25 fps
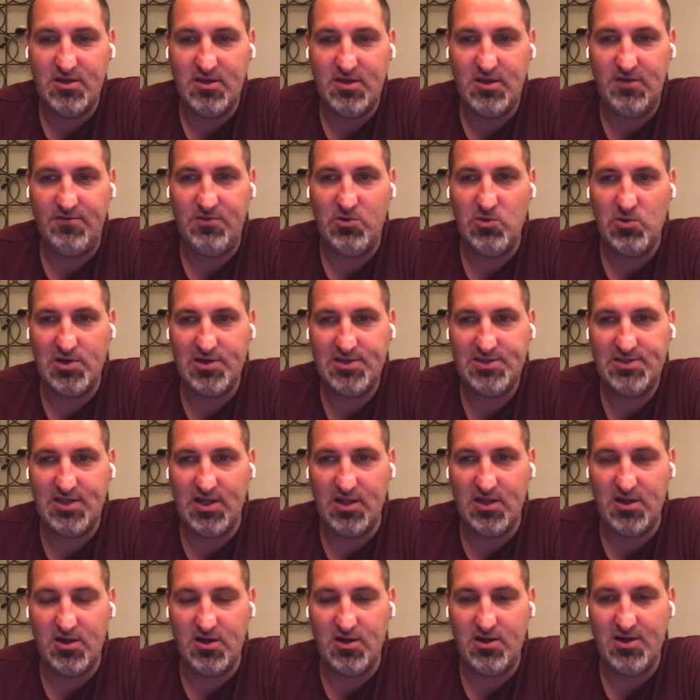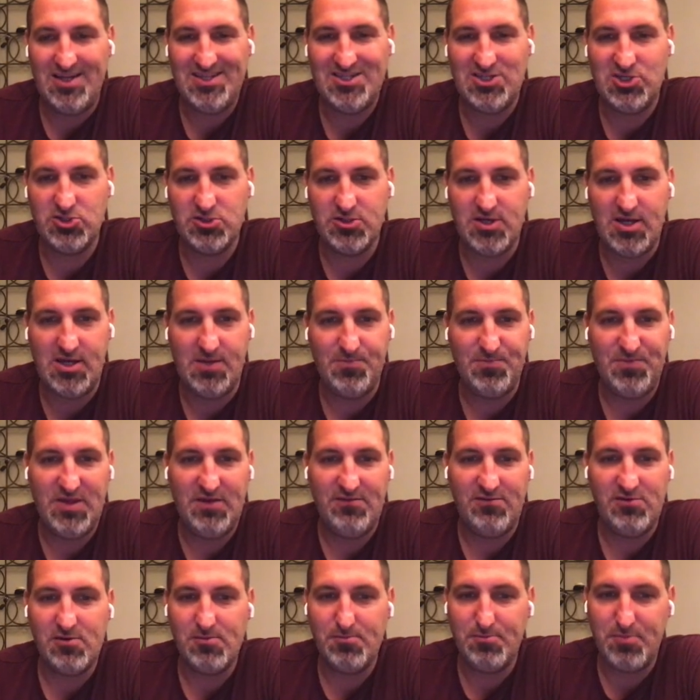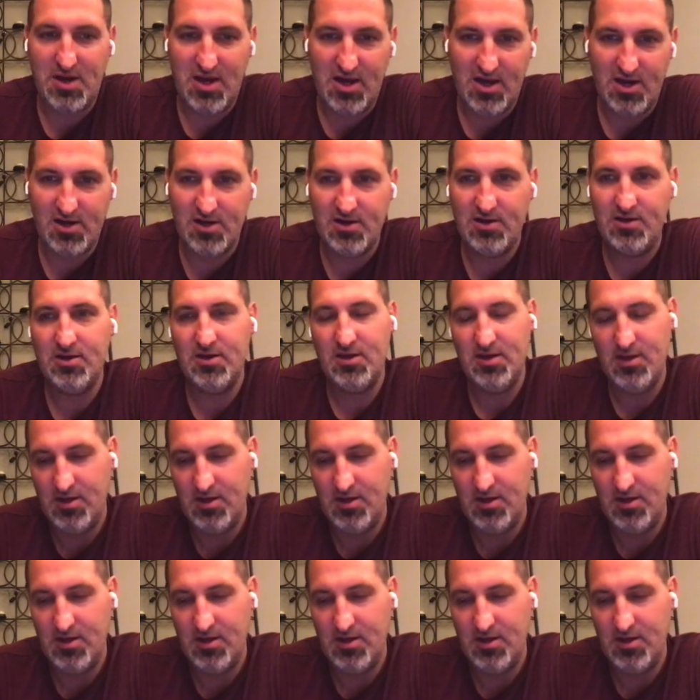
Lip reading: If you are a seller, it's great. If you're a buyer,